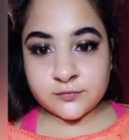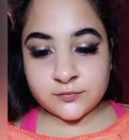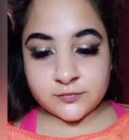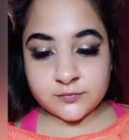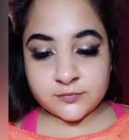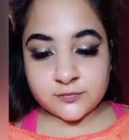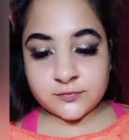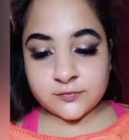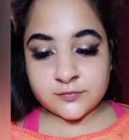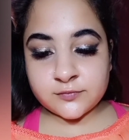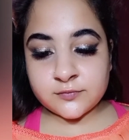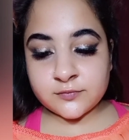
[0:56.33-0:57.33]
Apply
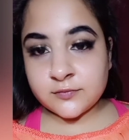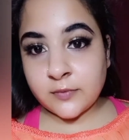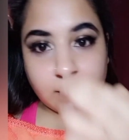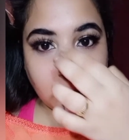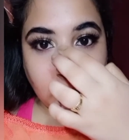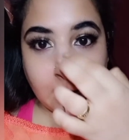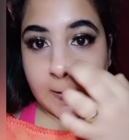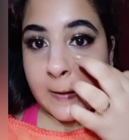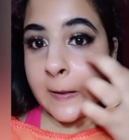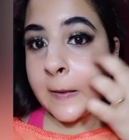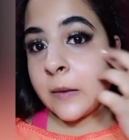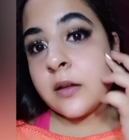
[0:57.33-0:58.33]
your moisturizer
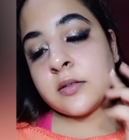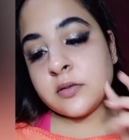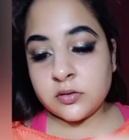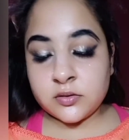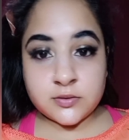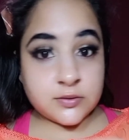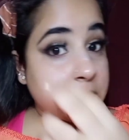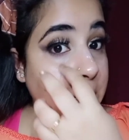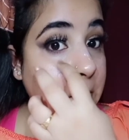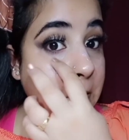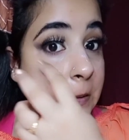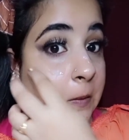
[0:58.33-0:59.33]
very nicely
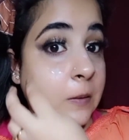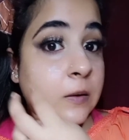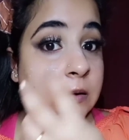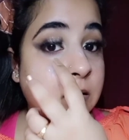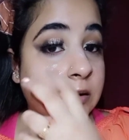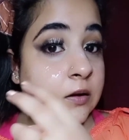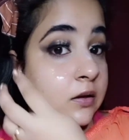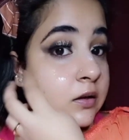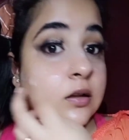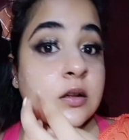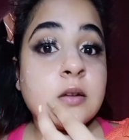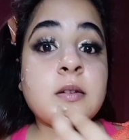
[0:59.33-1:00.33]
all over your
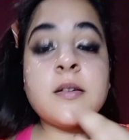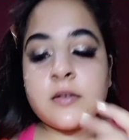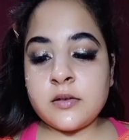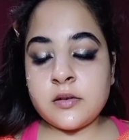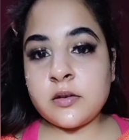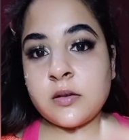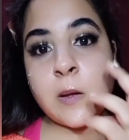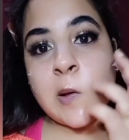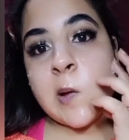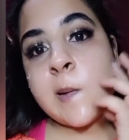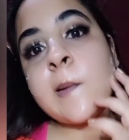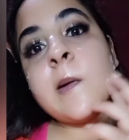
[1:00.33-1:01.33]
face
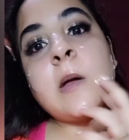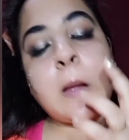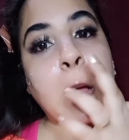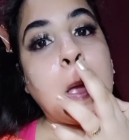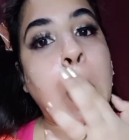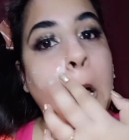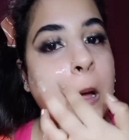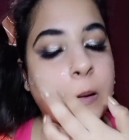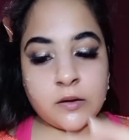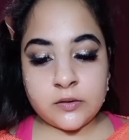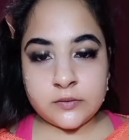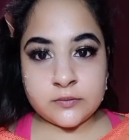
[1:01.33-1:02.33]
and keep
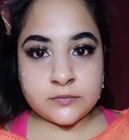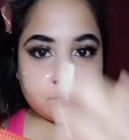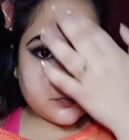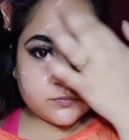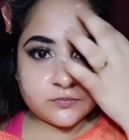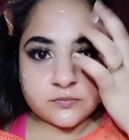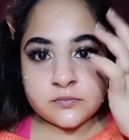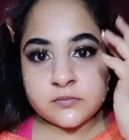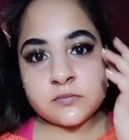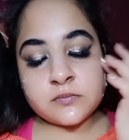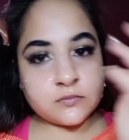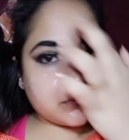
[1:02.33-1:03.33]
rubbing it until
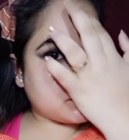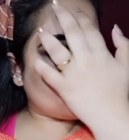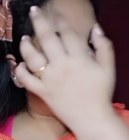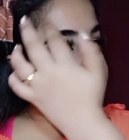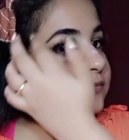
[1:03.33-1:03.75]
it gets